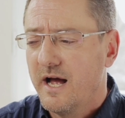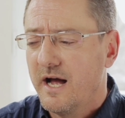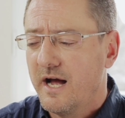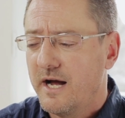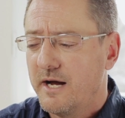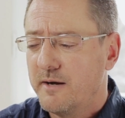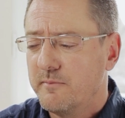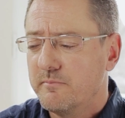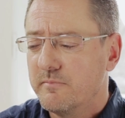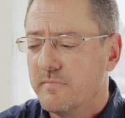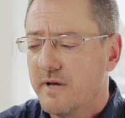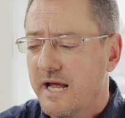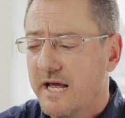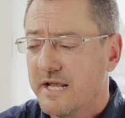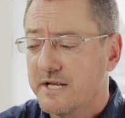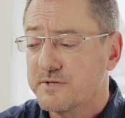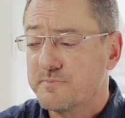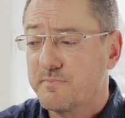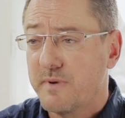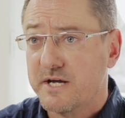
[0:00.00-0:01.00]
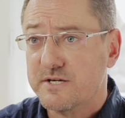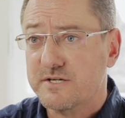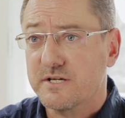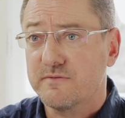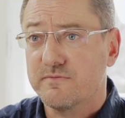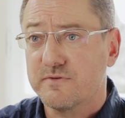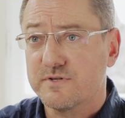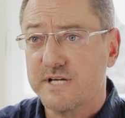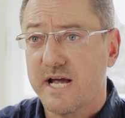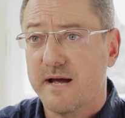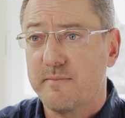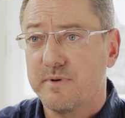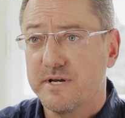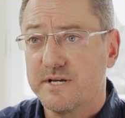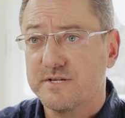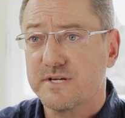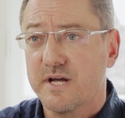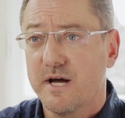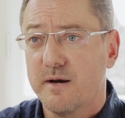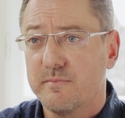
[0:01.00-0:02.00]
and especially for
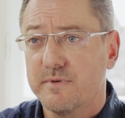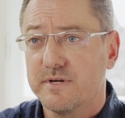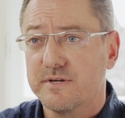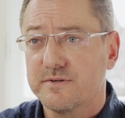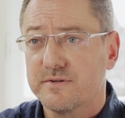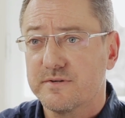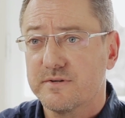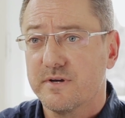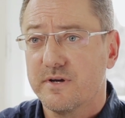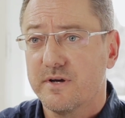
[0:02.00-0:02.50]
Japanese companies.